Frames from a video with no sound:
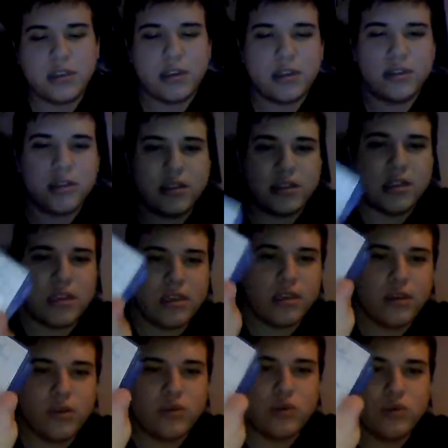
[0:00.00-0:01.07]
as you can see,
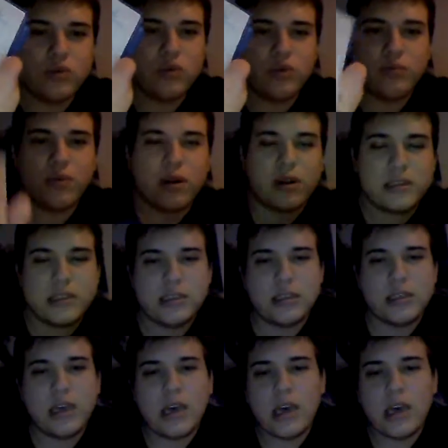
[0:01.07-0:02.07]
proxies.